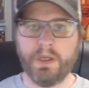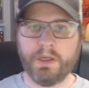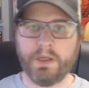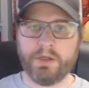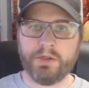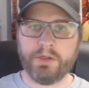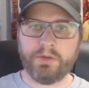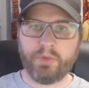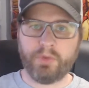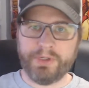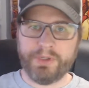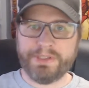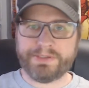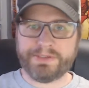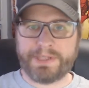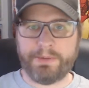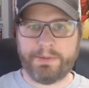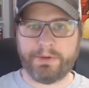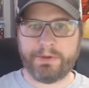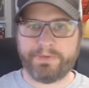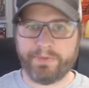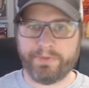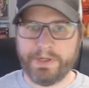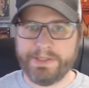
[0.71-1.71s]
Greetings,
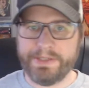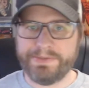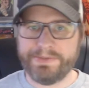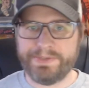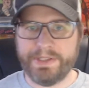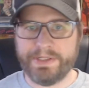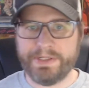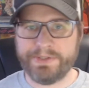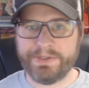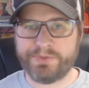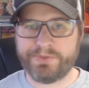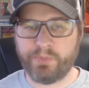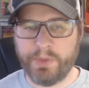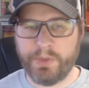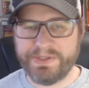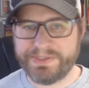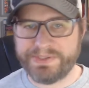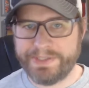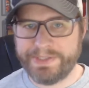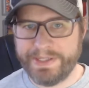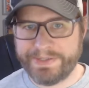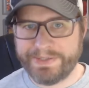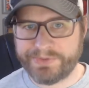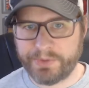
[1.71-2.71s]
college friends. It is
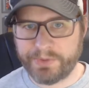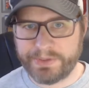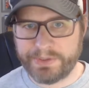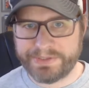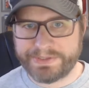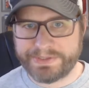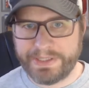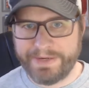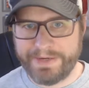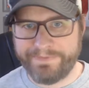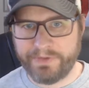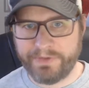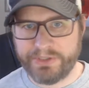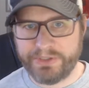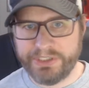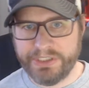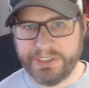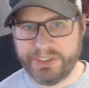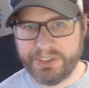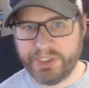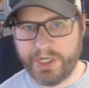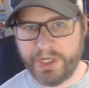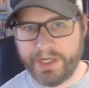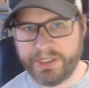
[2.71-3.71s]
Wednesday, so it is time for
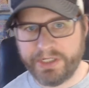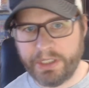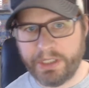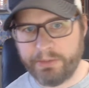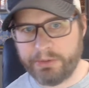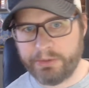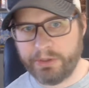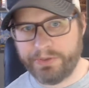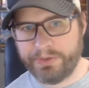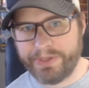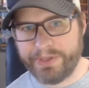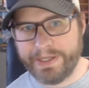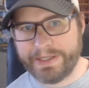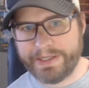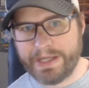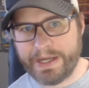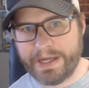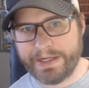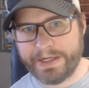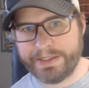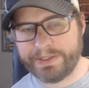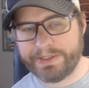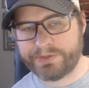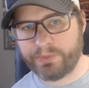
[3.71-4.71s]
TGIW. Thank
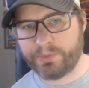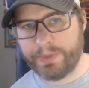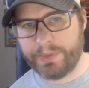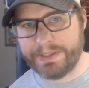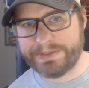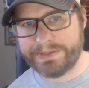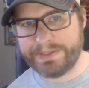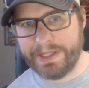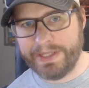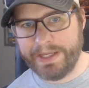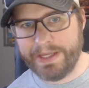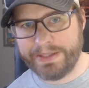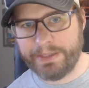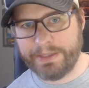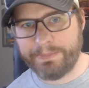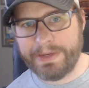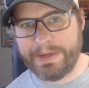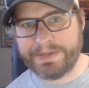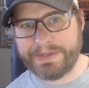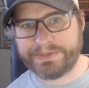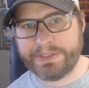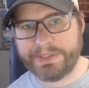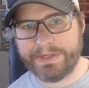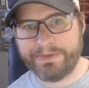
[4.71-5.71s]
God it is Wednesday, the
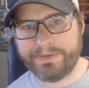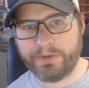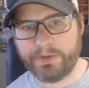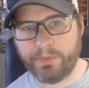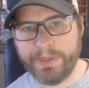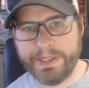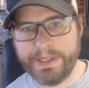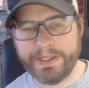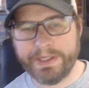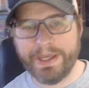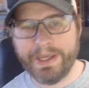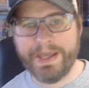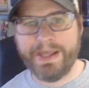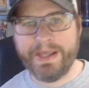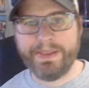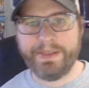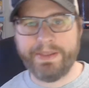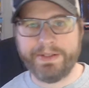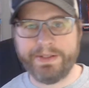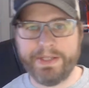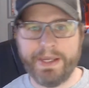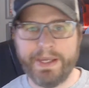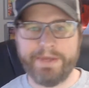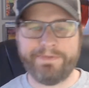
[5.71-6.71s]
best day of the week, the
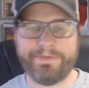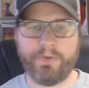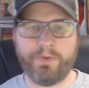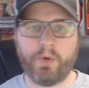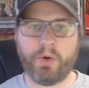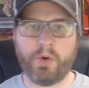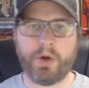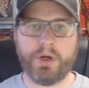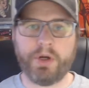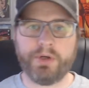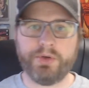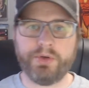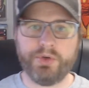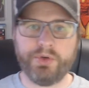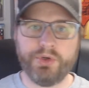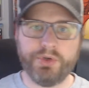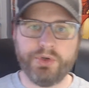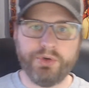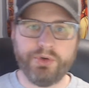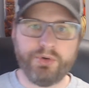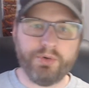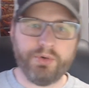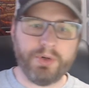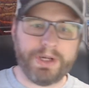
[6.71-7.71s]
day for
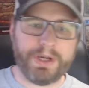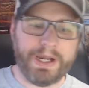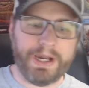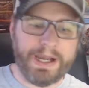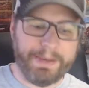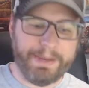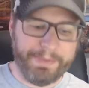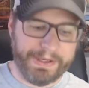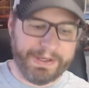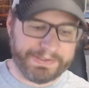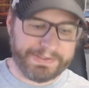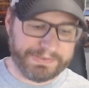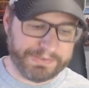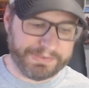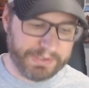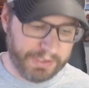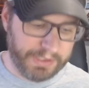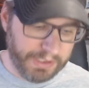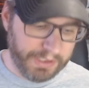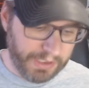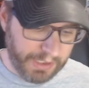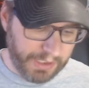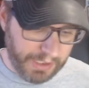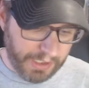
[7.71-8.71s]
new comics.
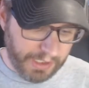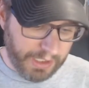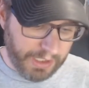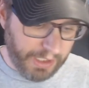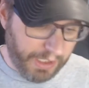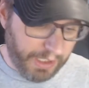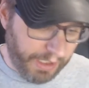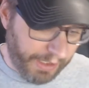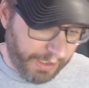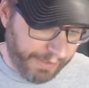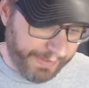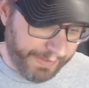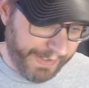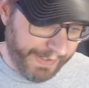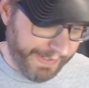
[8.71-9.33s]
All right.